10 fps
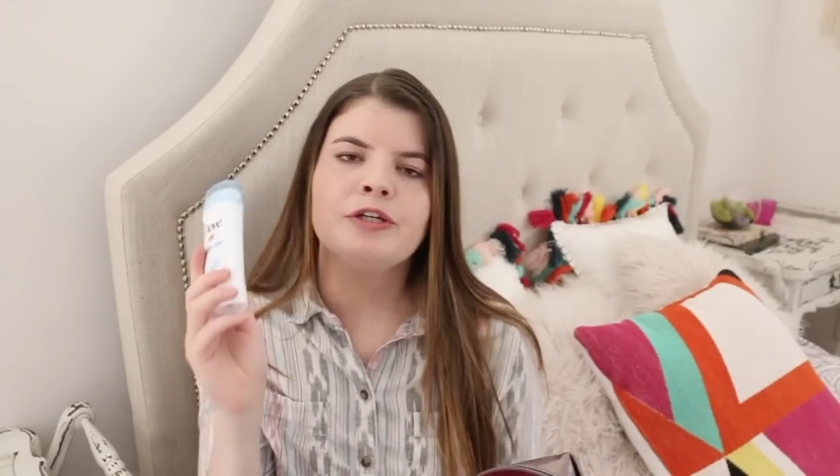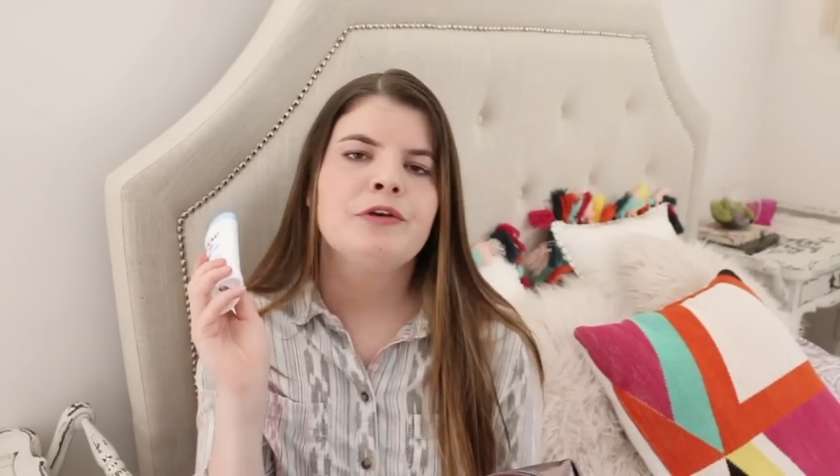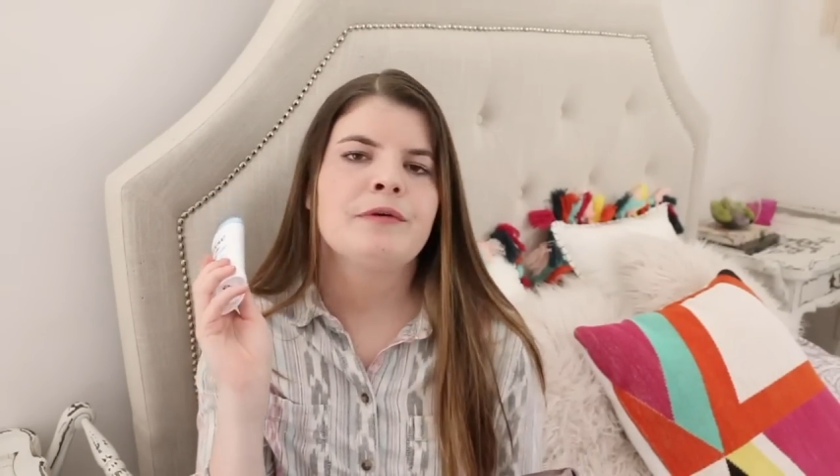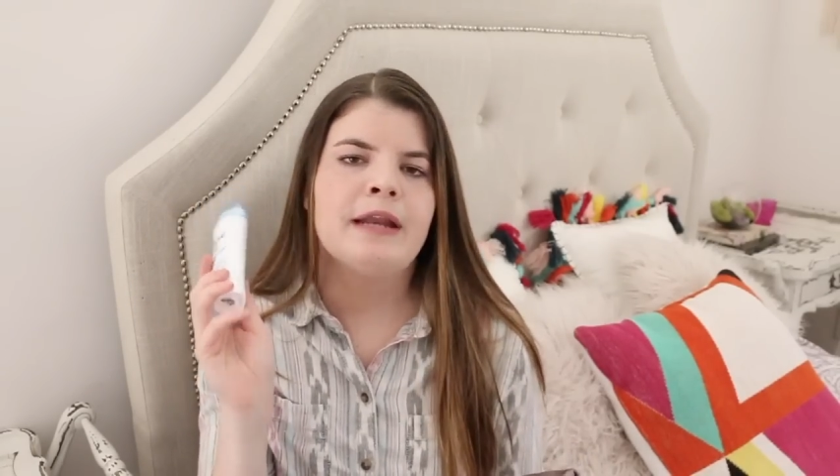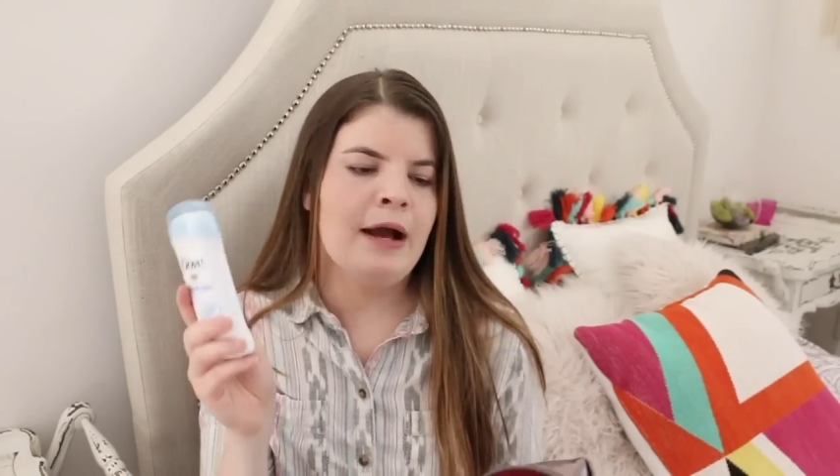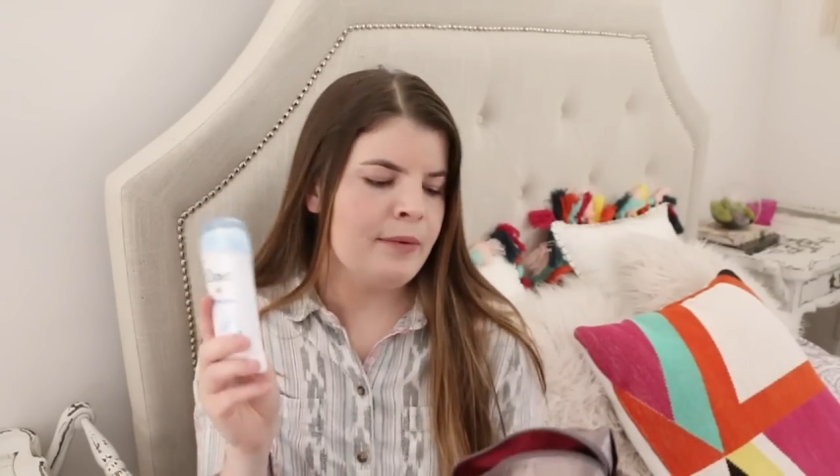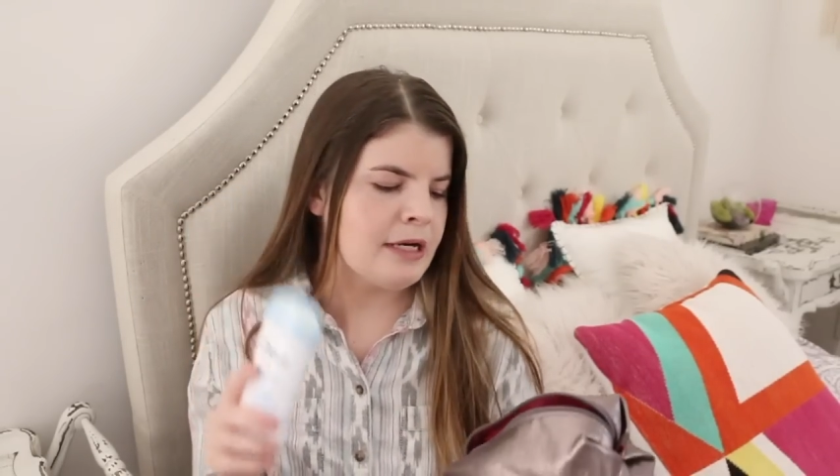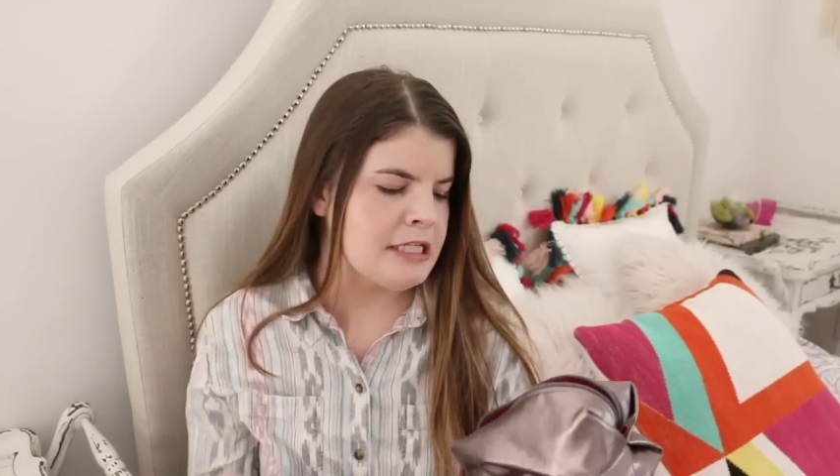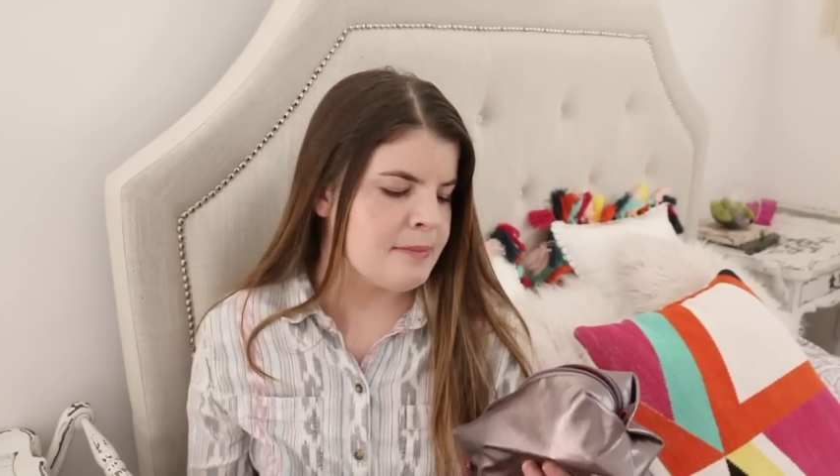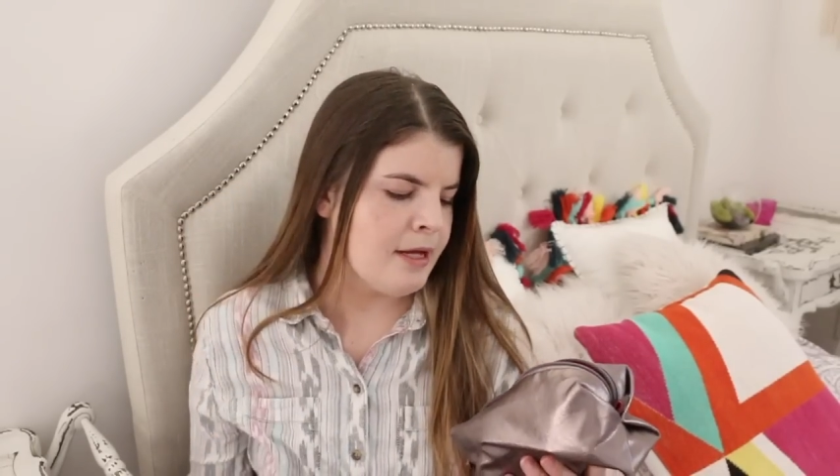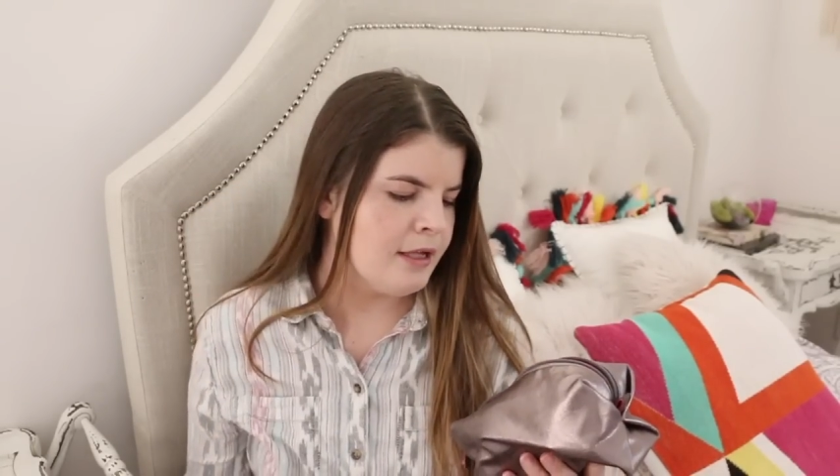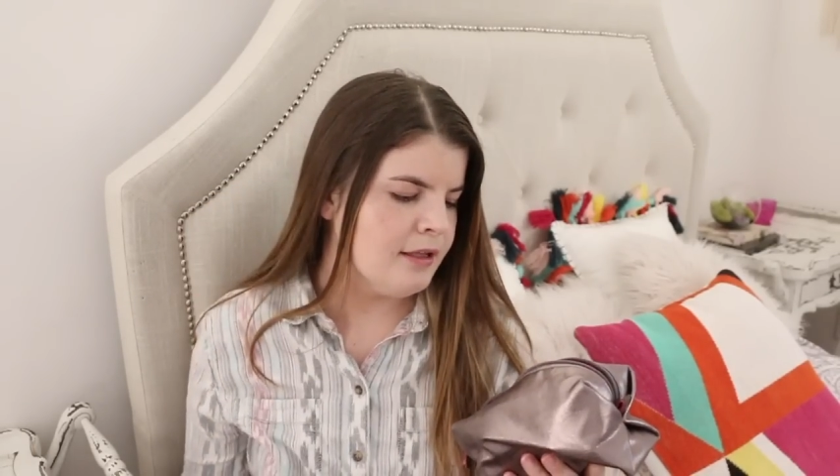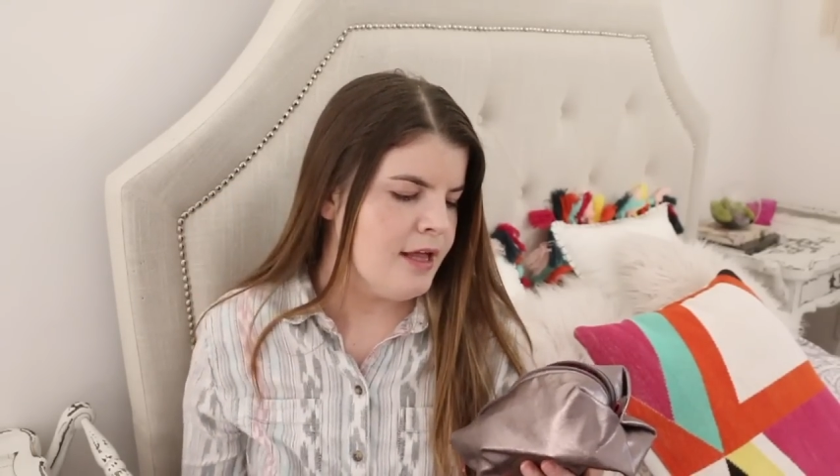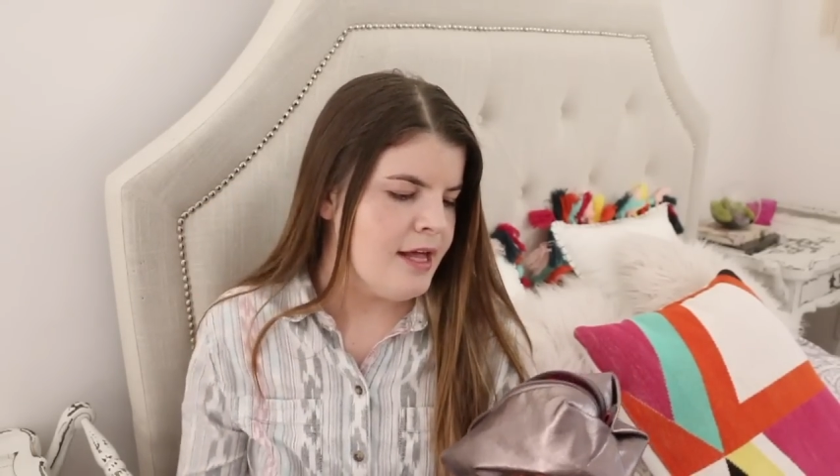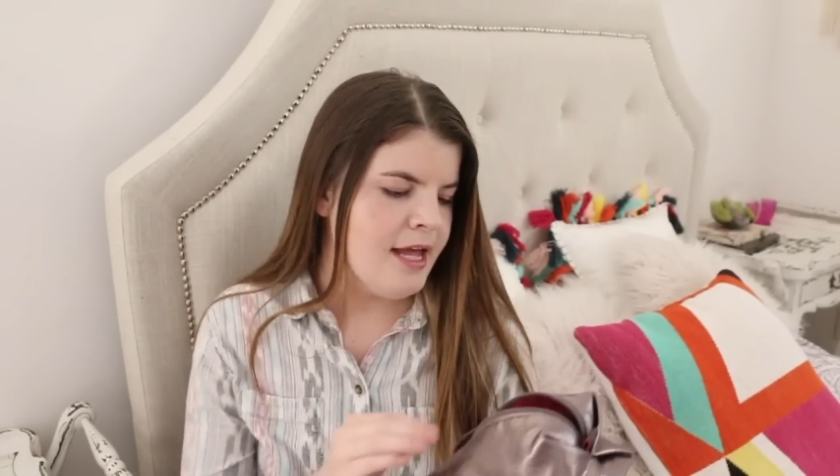you do not want to
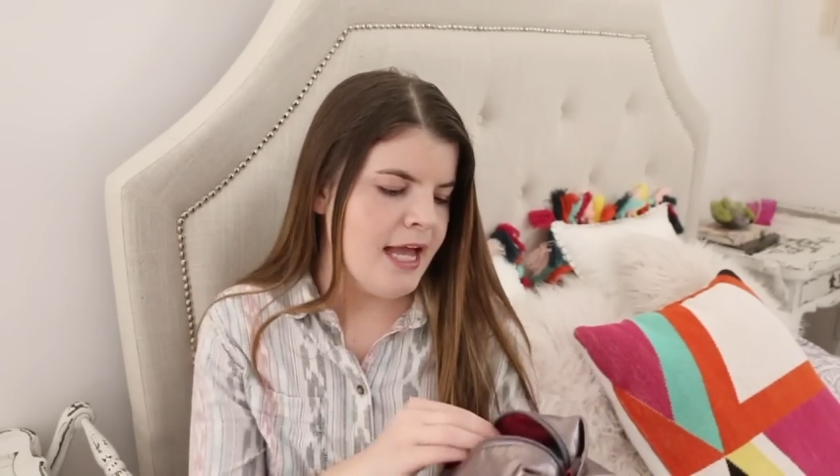smell.